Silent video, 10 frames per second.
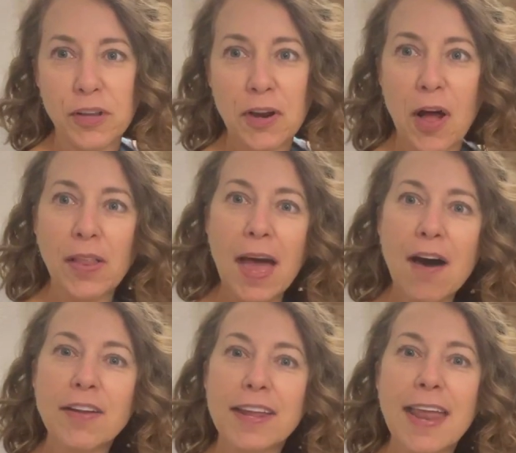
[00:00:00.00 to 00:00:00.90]
it all
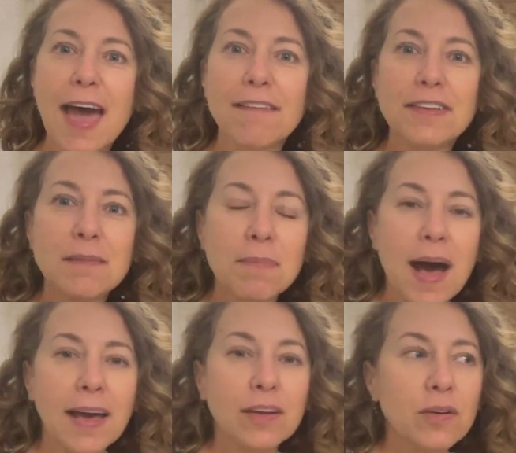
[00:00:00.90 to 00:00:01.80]
out and have it in
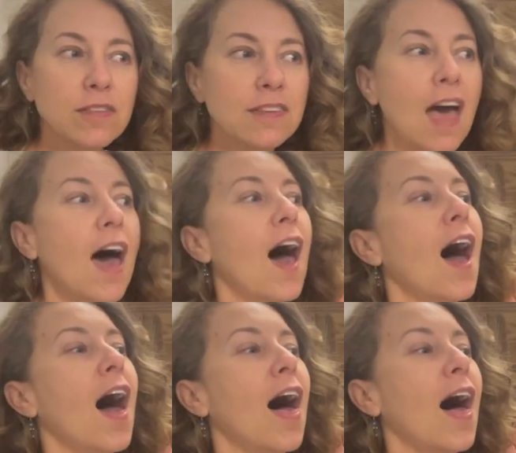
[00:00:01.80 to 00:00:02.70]
piles,
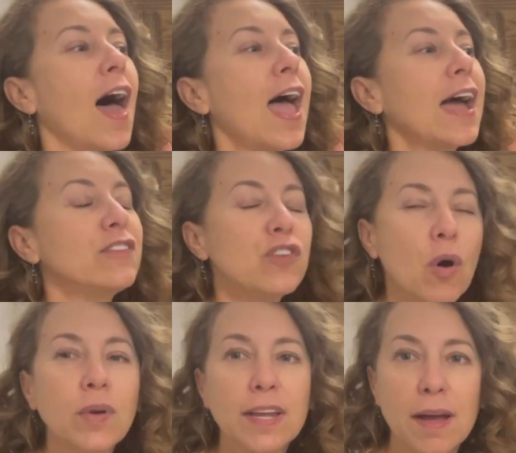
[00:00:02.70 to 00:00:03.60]
I
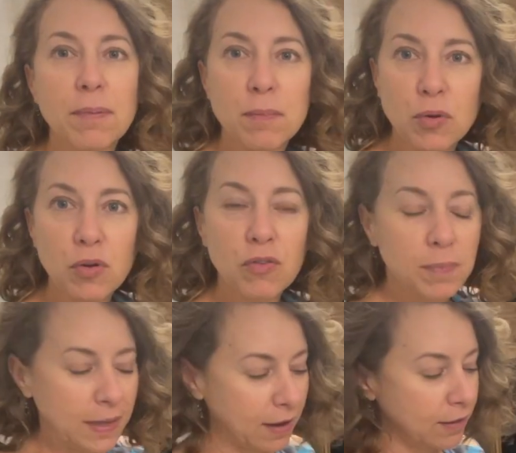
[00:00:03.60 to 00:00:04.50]
don't get up and move,
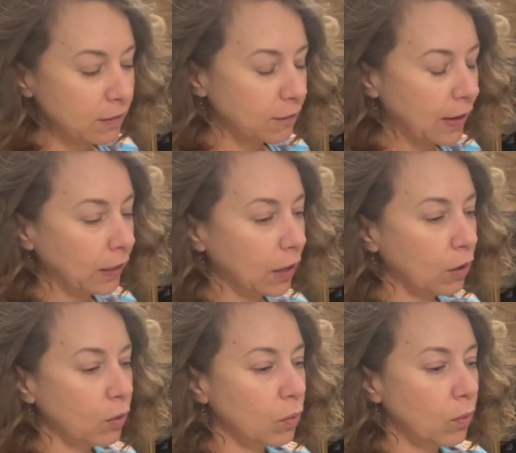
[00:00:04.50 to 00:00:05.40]
because if I
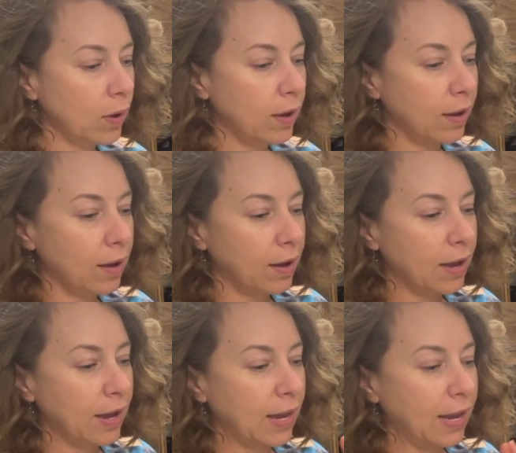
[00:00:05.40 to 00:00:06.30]
go
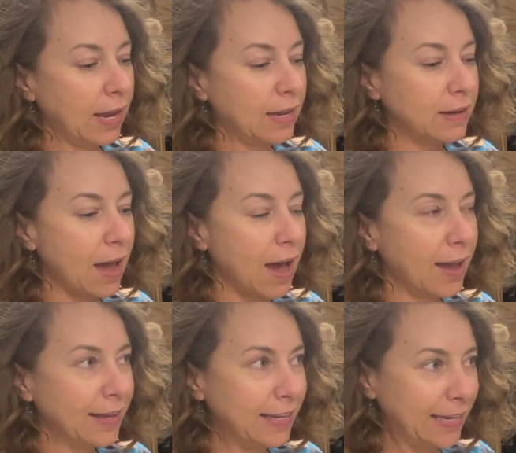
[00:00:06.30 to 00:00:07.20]
and
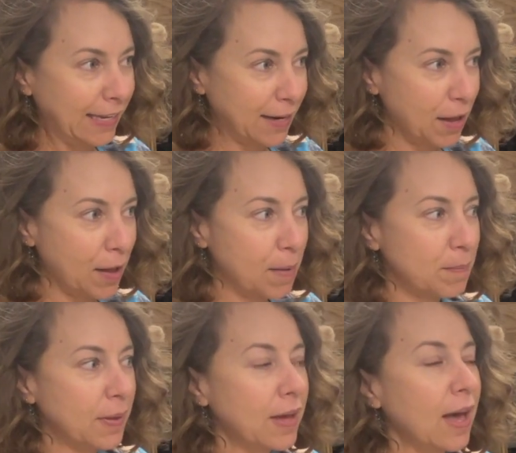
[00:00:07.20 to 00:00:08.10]
I get
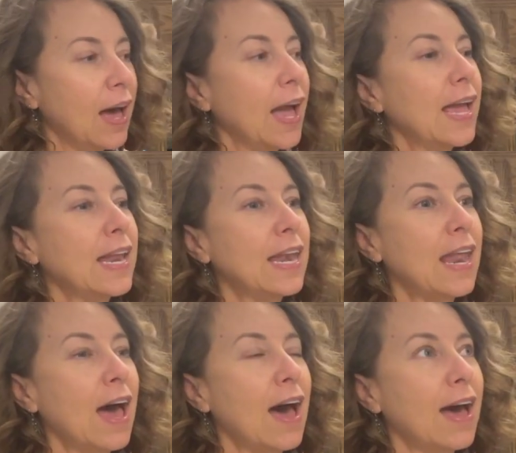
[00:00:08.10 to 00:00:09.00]
up and
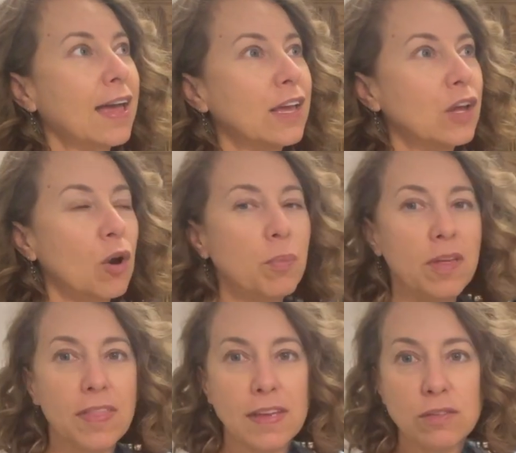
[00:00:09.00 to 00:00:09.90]
I go
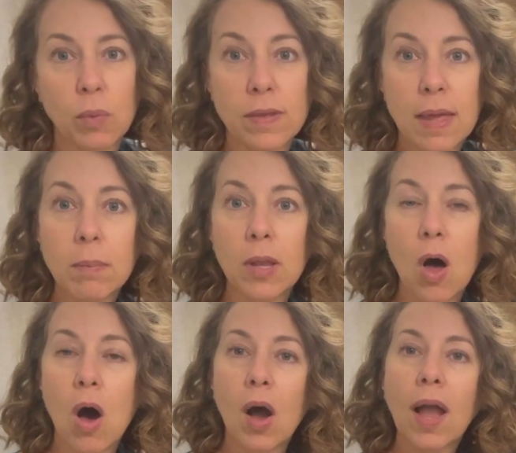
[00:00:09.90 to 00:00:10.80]
put things where they
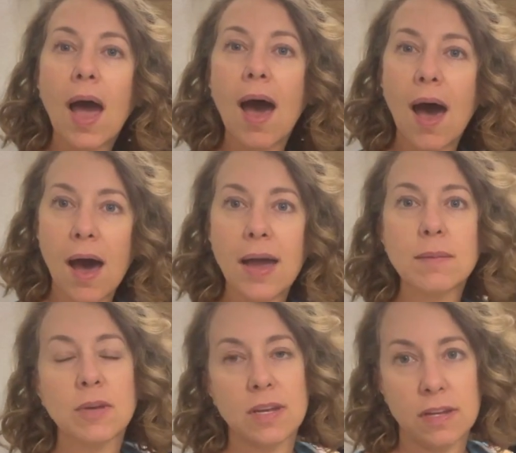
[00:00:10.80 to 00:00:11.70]
belong,
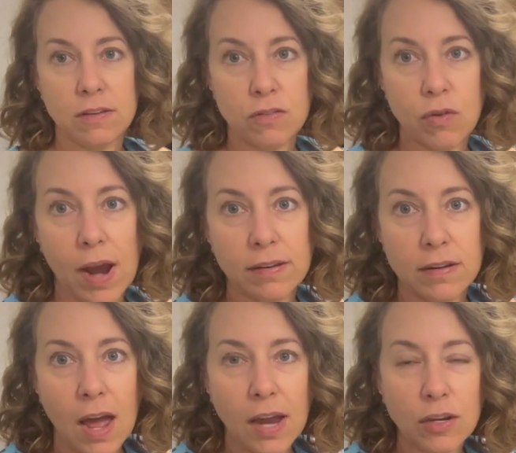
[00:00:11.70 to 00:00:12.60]
I'm gonna get
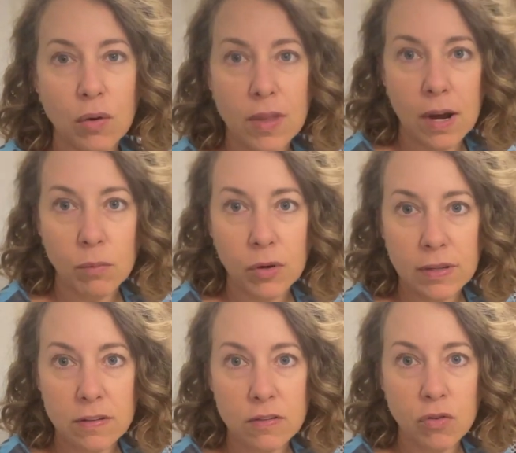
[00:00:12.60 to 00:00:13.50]
distracted. I know that I will
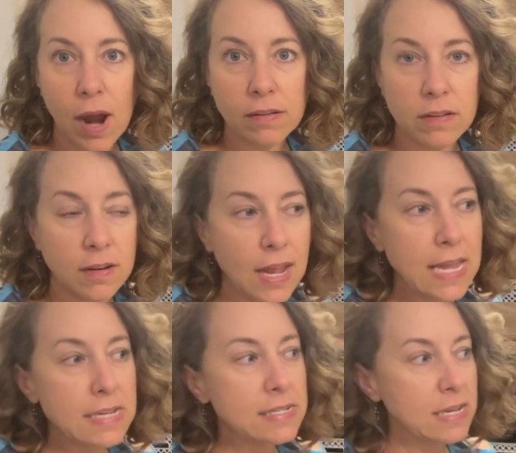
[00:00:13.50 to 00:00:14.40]
get distracted,
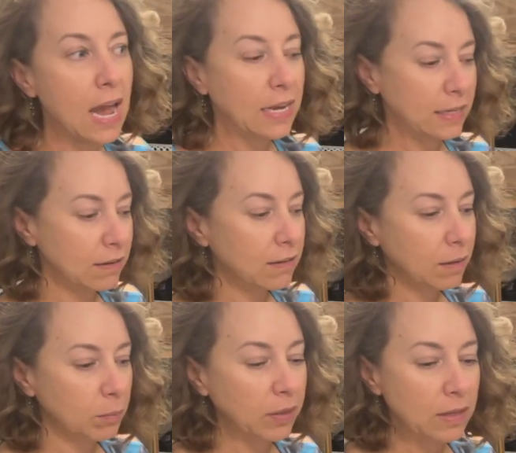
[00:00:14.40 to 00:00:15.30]
and I need to
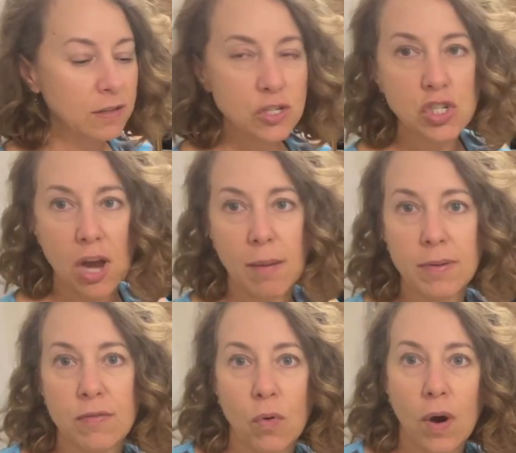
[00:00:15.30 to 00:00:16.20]
complete this job
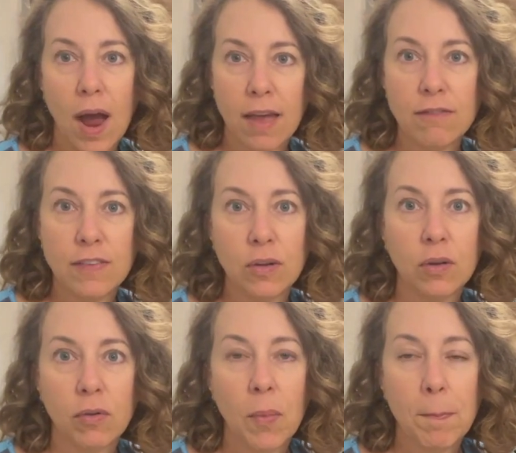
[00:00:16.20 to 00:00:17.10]
before I
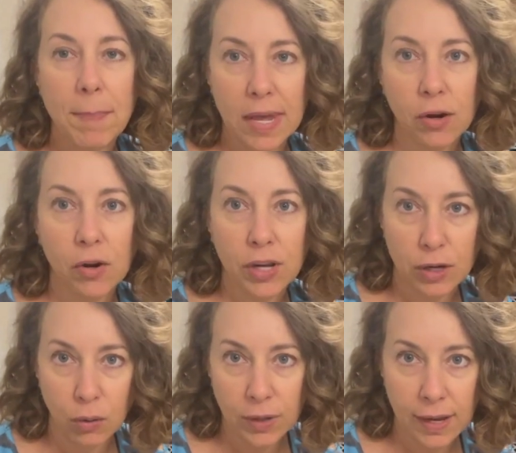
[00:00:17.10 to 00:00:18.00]
feel better and
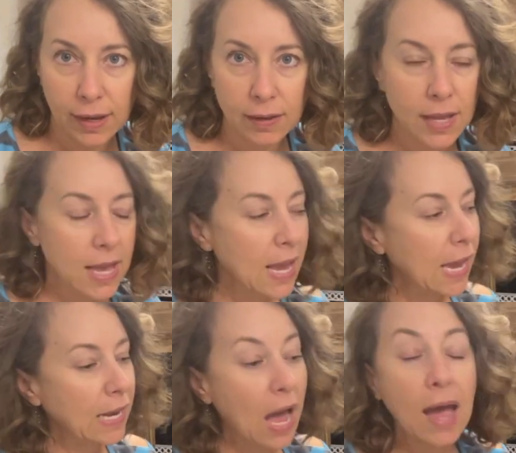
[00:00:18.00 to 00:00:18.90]
okay.
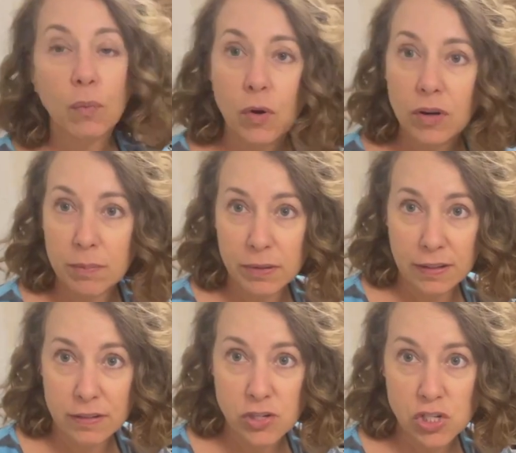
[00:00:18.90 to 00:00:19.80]
And I will
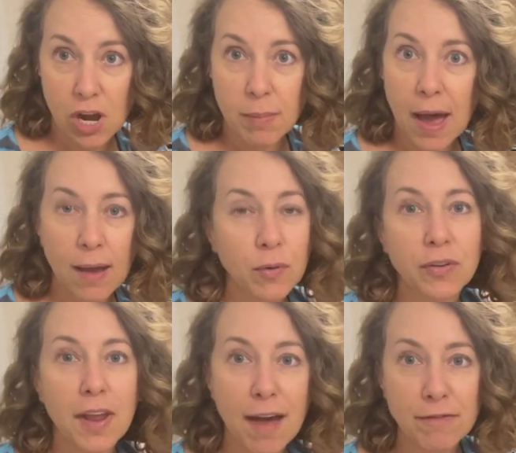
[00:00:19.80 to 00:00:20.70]
complete this job. I will
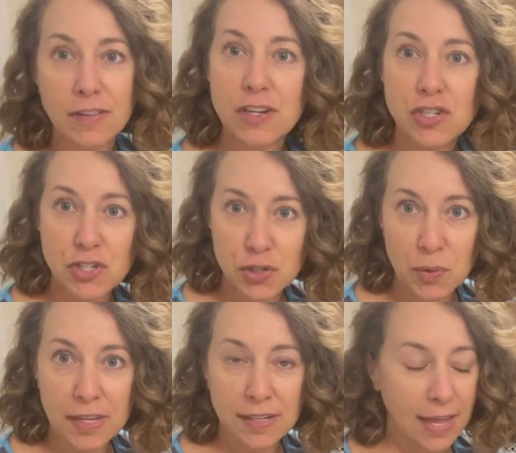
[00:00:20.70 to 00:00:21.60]
not finish
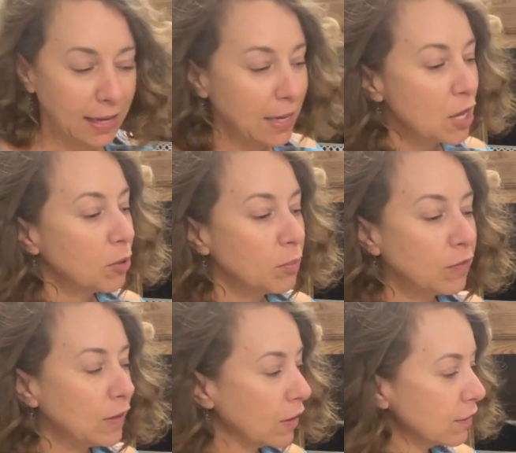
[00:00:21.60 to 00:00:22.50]
doing, like,
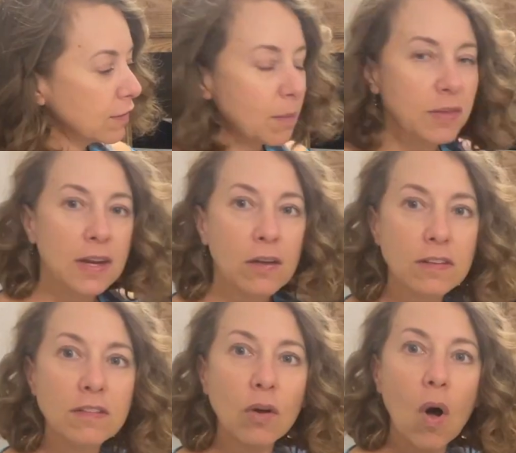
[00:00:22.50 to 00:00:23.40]
moving on to something else
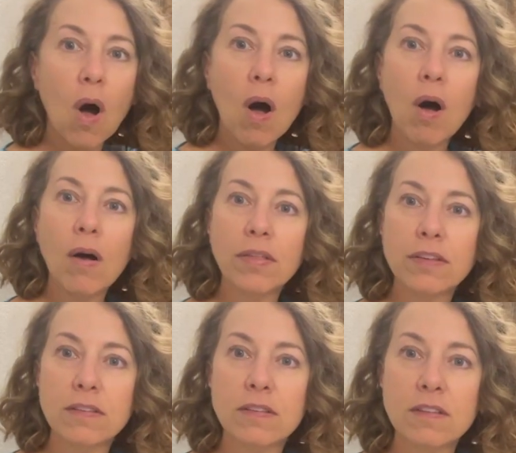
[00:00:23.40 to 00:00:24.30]
until all
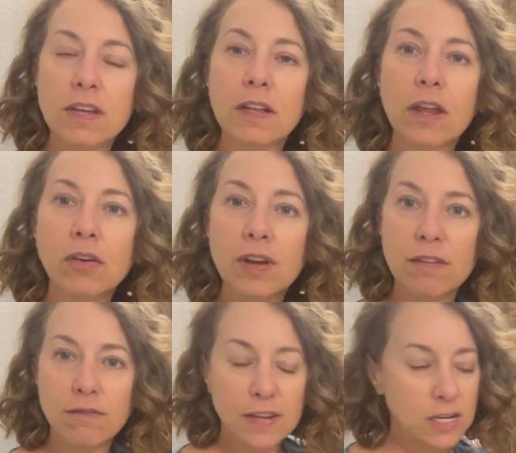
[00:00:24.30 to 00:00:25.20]
this is decluttered
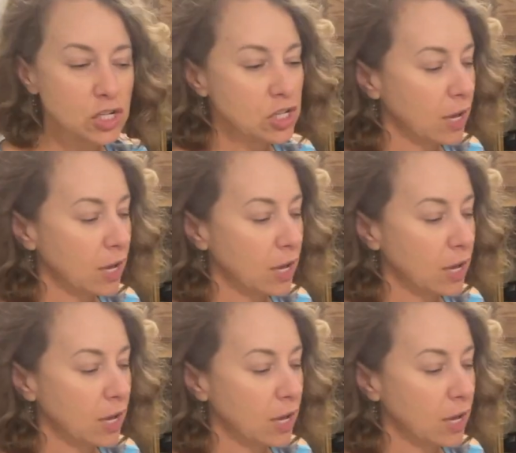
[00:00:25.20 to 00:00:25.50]
and finished.